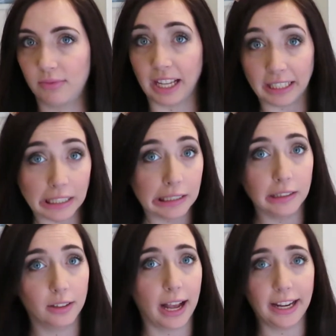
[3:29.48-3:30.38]

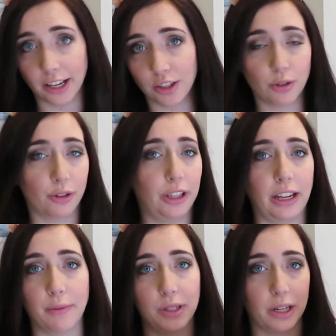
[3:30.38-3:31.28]
thinking, I guess, or like
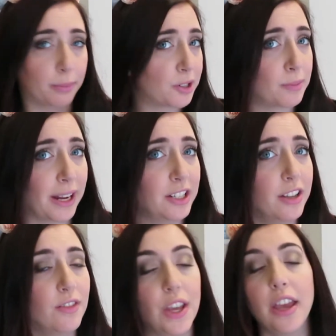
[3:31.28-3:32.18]
it was their
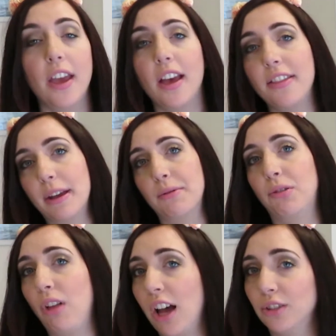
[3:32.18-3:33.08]
perspective. There was a
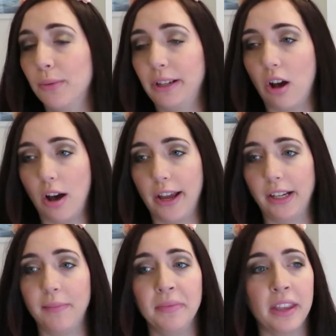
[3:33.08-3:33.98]
lot going
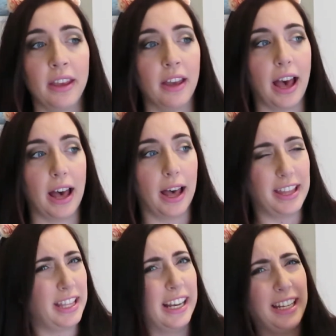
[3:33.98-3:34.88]
on.
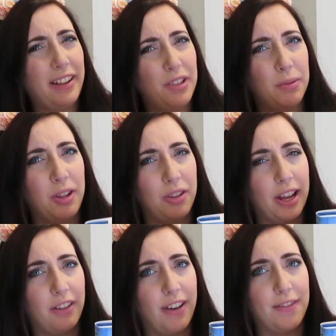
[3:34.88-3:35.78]
I think I gave this one a 3
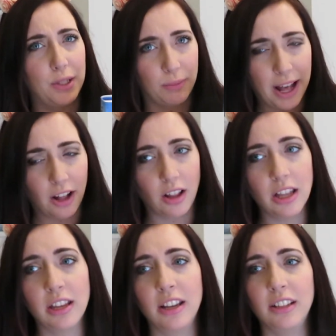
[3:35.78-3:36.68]
out of 5 as well.
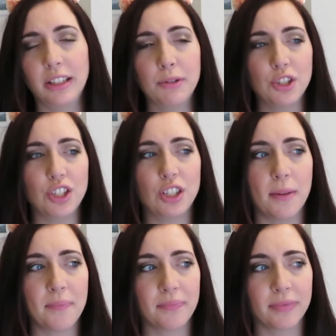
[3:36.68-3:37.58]
There was just
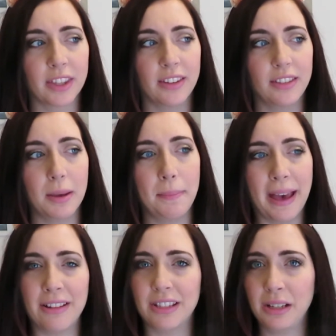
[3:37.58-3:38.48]
the
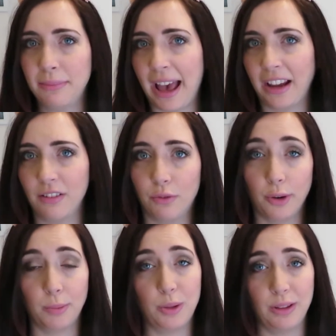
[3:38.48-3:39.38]
bouncing back and
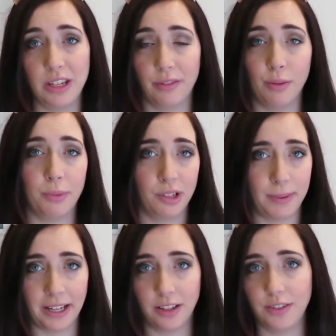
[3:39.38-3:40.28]
forth between the different
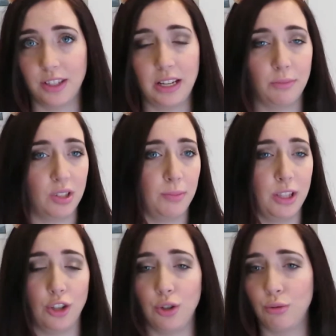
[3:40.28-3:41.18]
perspectives seems to be
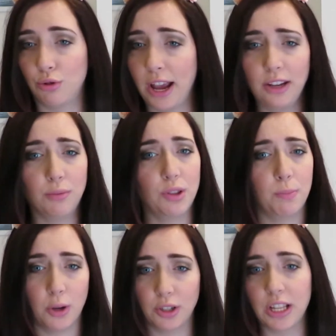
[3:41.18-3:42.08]
the new trend with
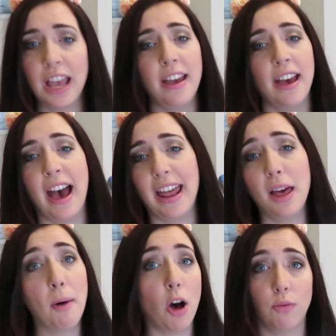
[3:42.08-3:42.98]
books, and
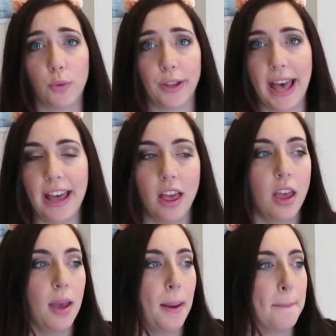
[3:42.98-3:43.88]
I'm all for that.
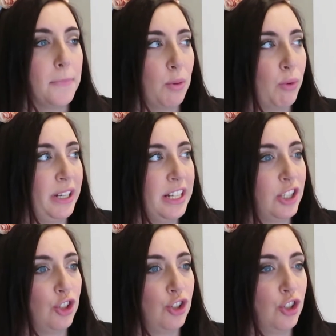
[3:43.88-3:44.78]
But when
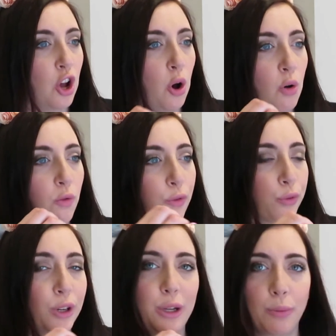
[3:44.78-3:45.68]
it's so
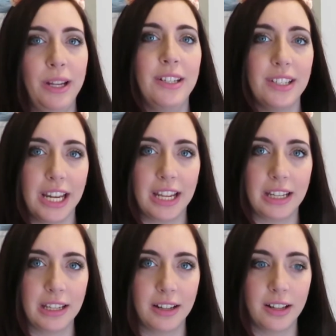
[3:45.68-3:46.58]
frequent
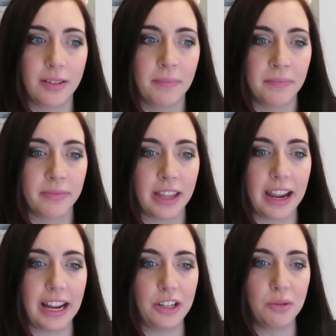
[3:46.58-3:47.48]

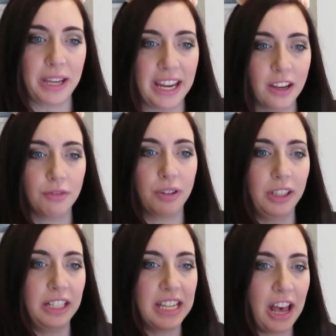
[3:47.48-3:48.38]
and you can't
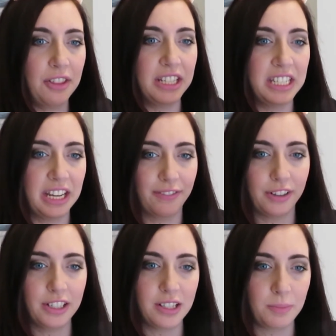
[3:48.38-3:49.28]
really tell the
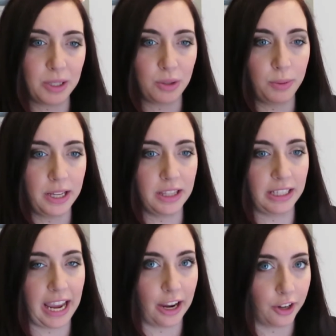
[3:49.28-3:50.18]
difference between the
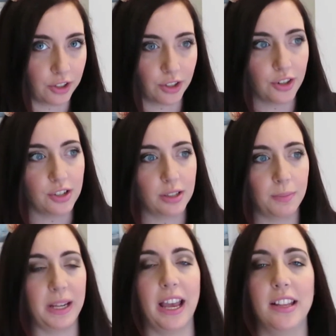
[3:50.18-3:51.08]
characters,
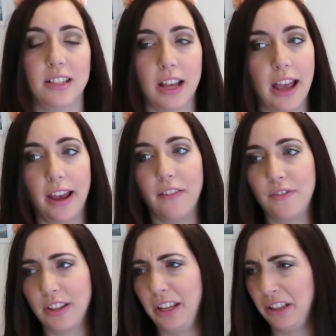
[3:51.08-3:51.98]
because I
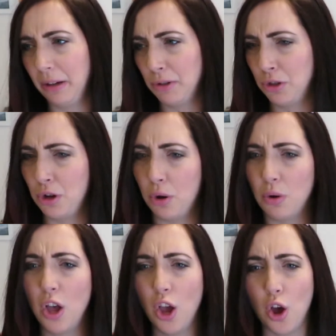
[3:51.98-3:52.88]
feel like there was
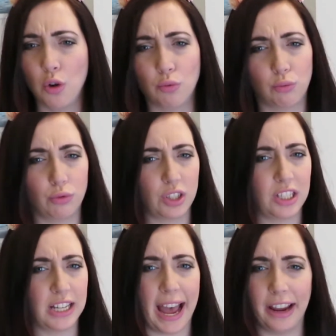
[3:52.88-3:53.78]
no
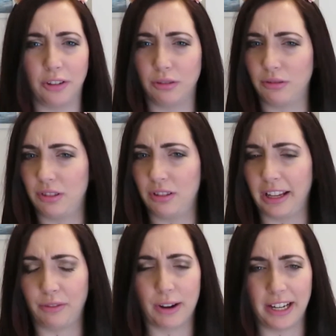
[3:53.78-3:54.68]
style,
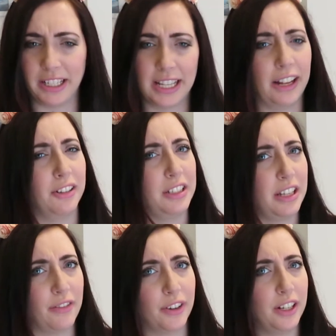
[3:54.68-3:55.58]
like writing style
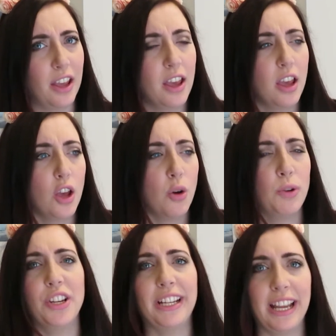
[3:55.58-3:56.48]
different,
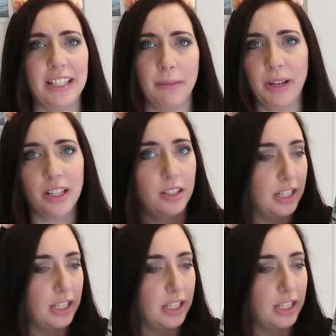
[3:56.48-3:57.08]
which I guess, I mean, it's